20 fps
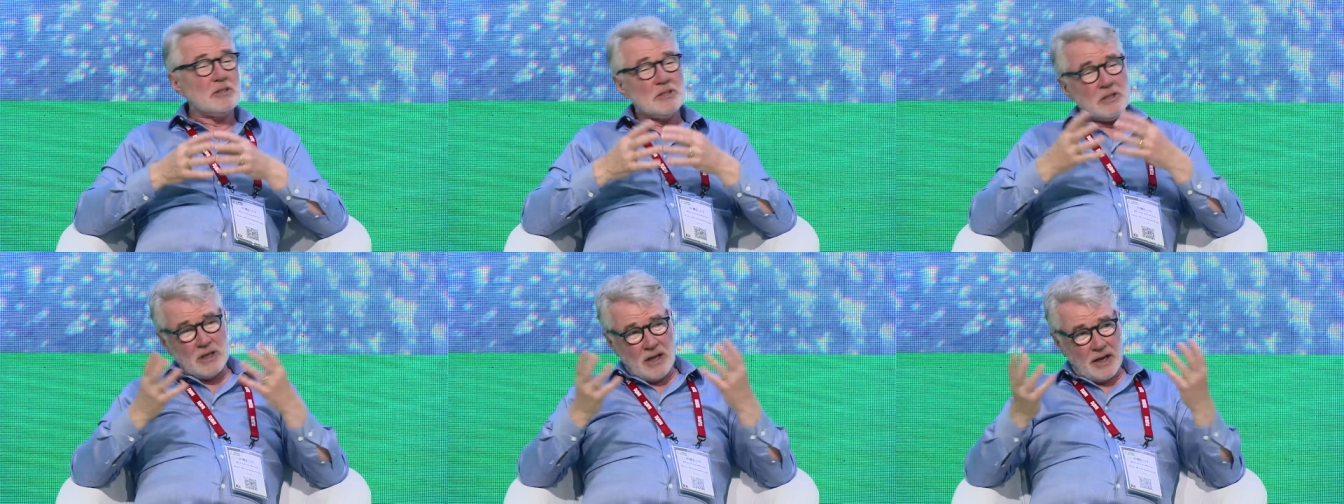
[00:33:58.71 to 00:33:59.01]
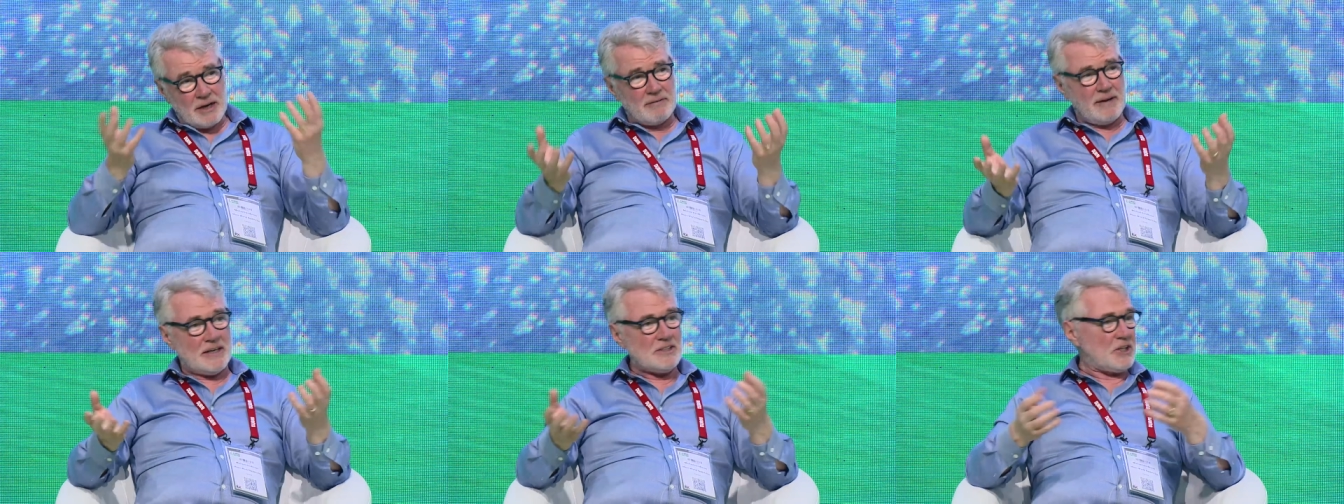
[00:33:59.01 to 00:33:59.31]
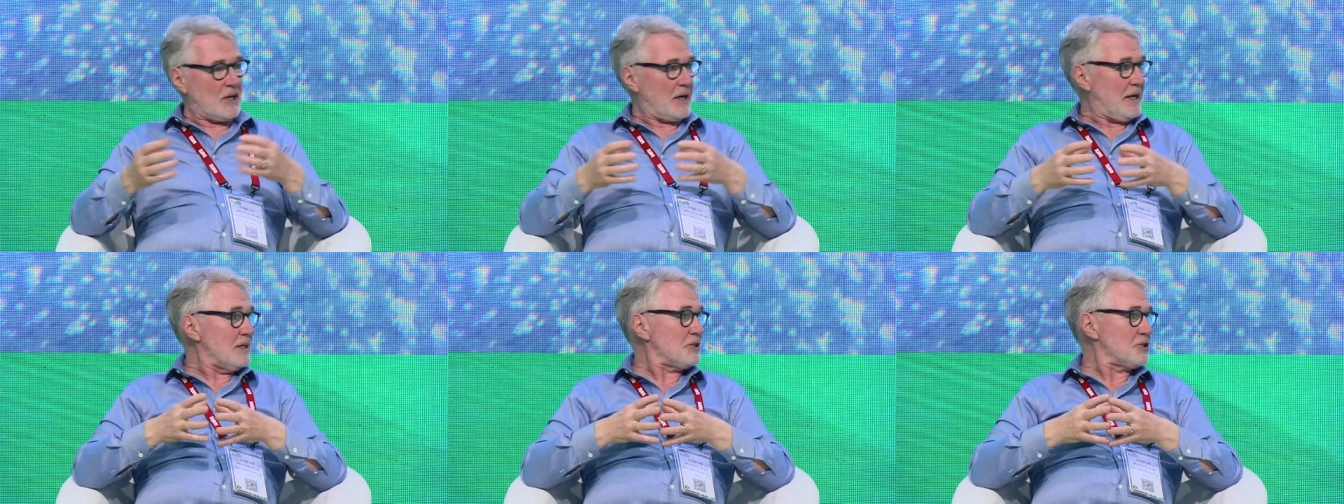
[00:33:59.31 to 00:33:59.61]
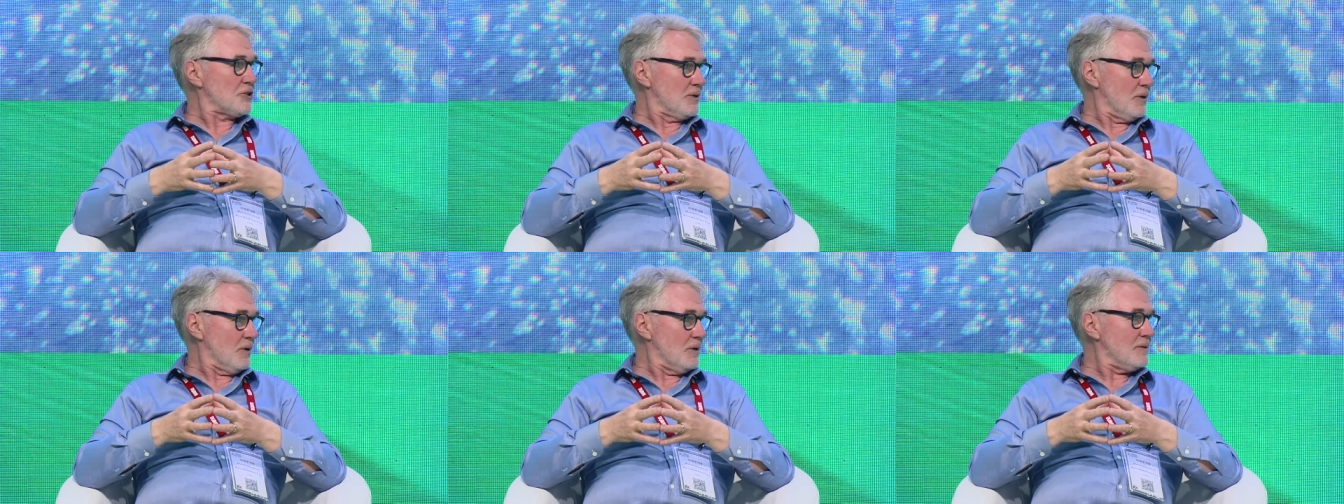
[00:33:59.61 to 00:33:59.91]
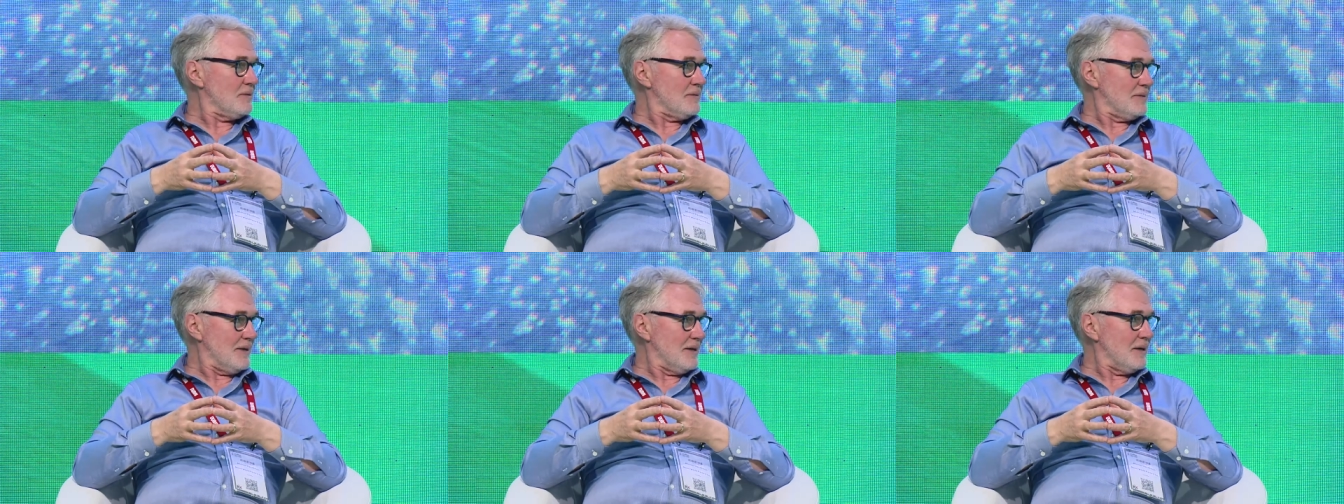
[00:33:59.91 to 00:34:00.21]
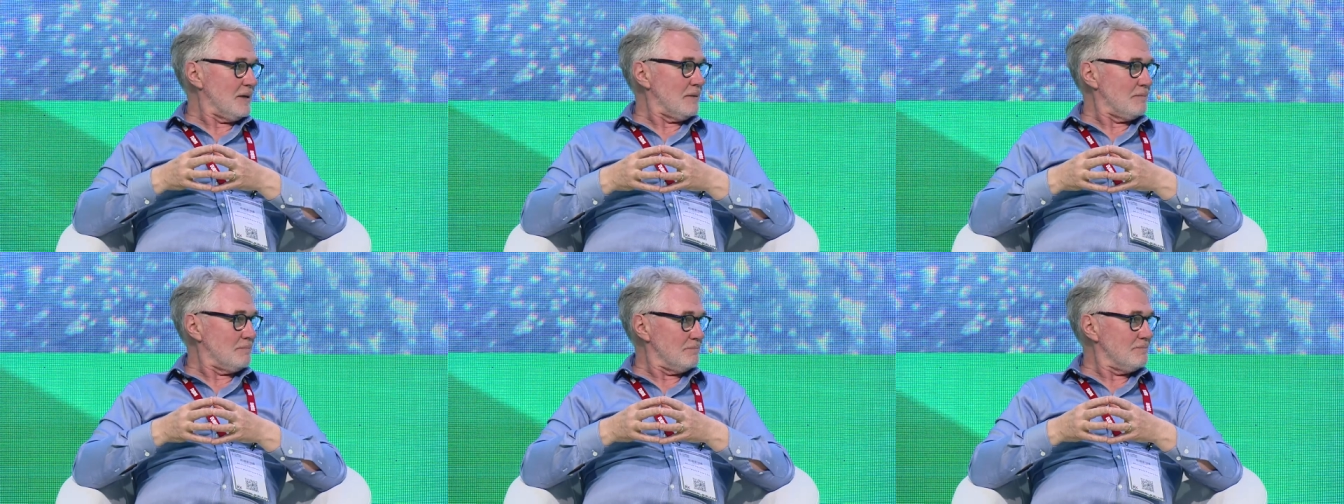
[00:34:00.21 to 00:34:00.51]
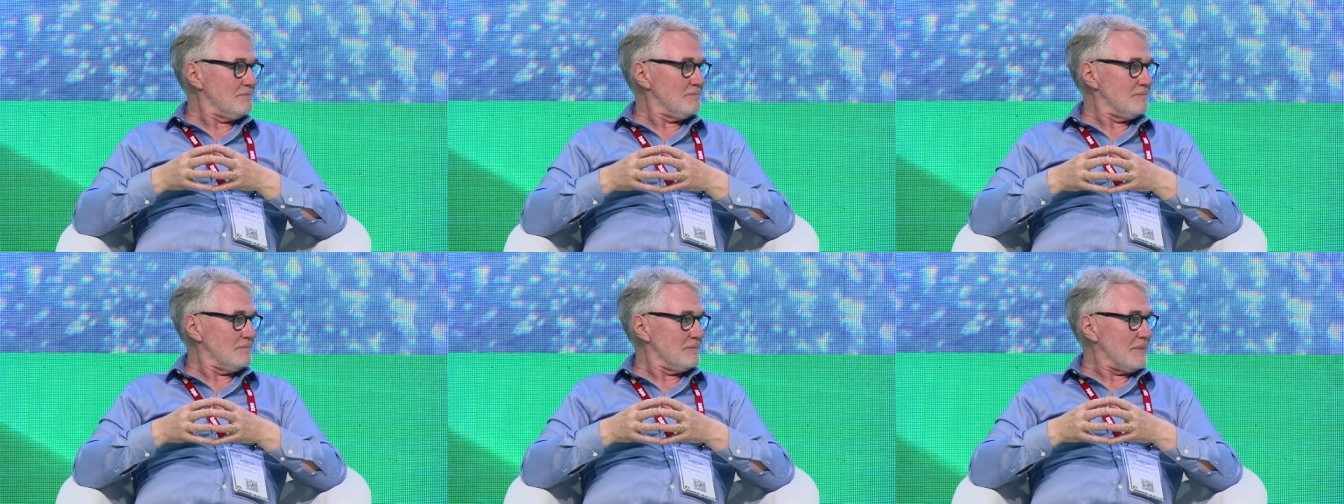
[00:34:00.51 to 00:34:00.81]
A lot of educational um,
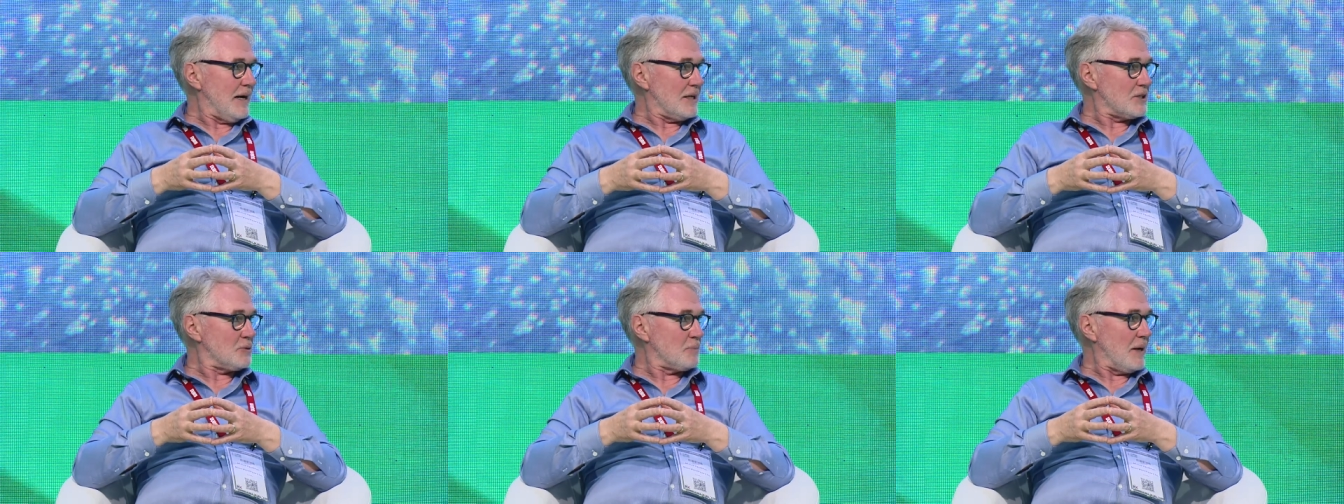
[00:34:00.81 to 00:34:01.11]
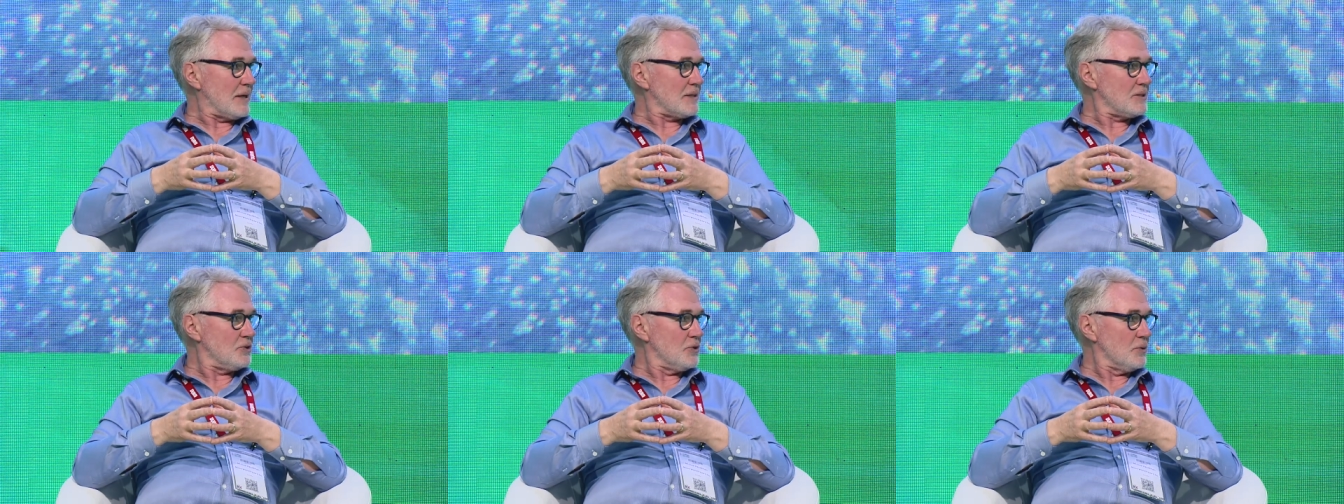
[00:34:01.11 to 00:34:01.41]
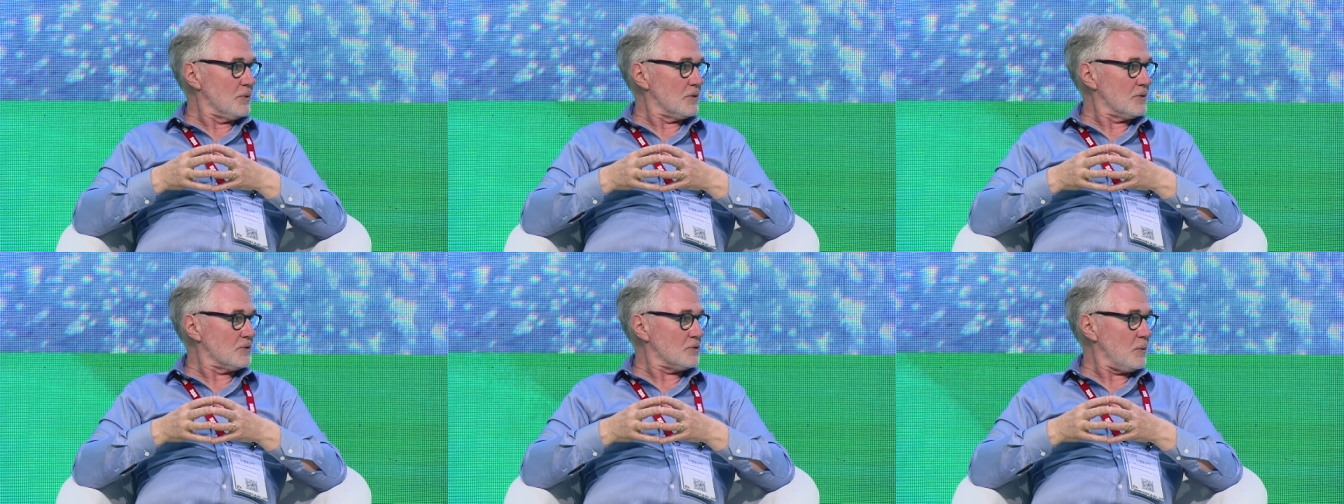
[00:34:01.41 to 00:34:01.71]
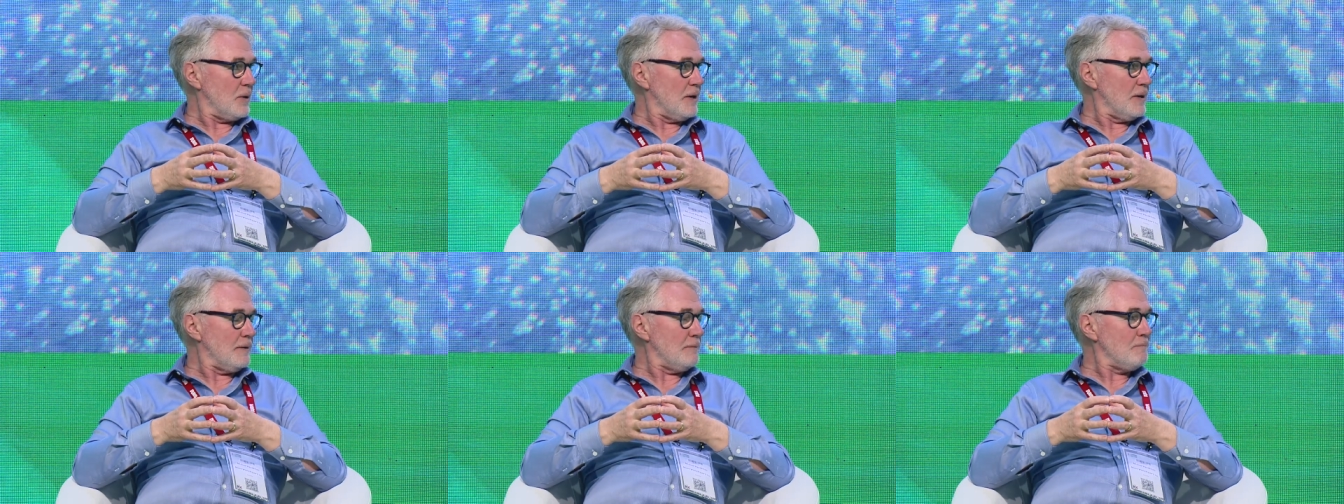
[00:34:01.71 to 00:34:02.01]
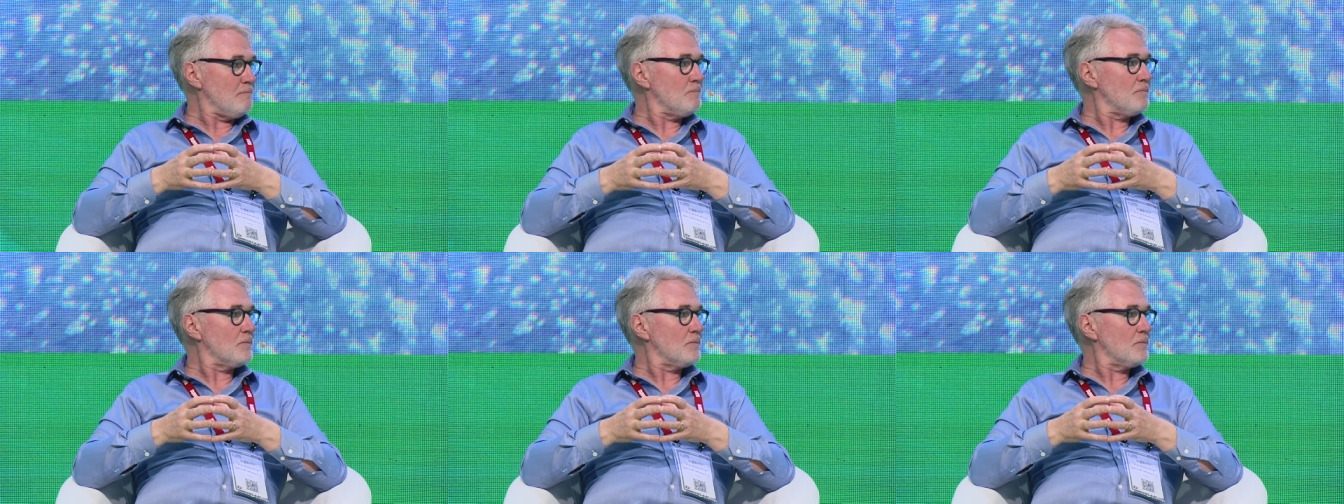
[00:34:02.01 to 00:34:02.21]
aspect to it as well,